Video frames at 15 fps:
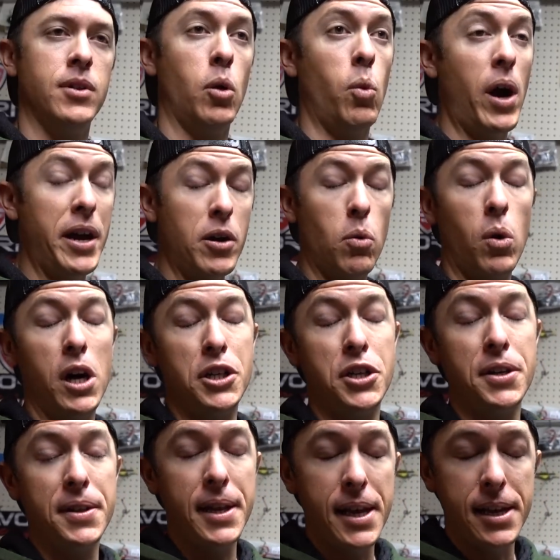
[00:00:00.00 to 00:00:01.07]
Now, while you're
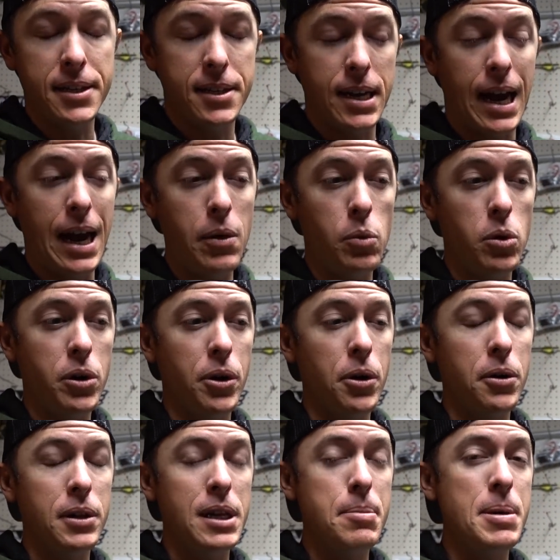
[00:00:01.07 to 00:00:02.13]
watching this, I will
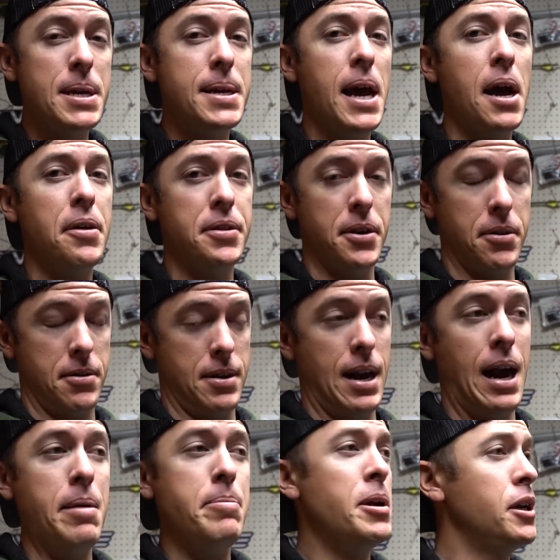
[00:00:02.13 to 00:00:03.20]
currently be down there.
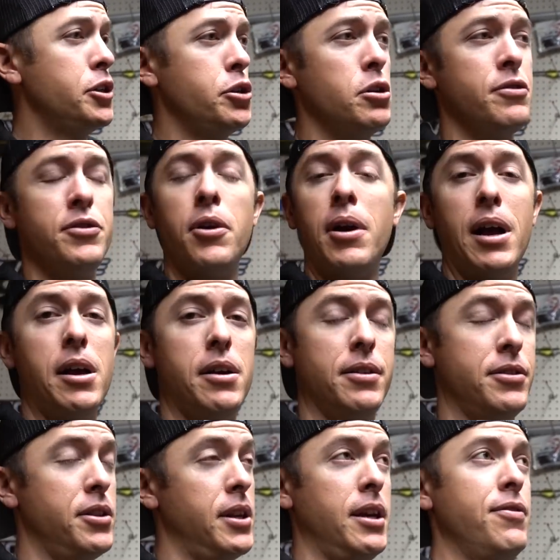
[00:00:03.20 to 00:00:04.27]
I'm not sure
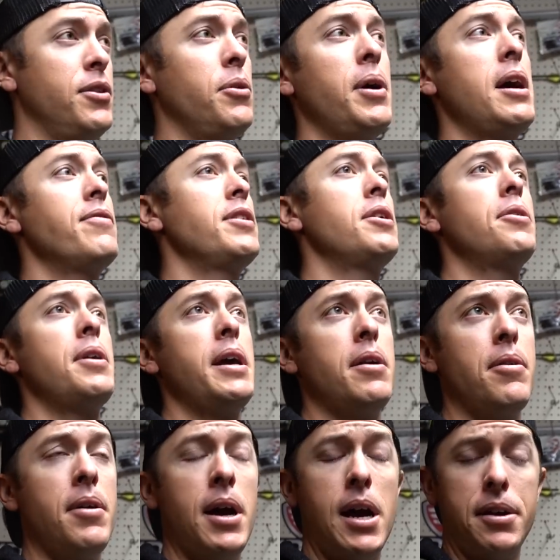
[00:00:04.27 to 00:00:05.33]
if they'll have internet or
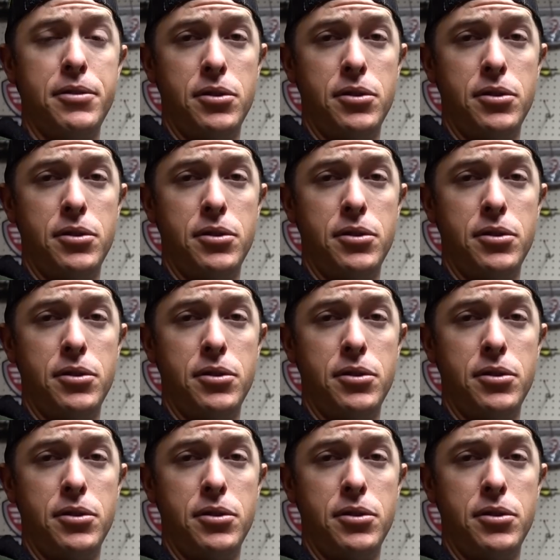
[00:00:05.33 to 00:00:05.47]
not,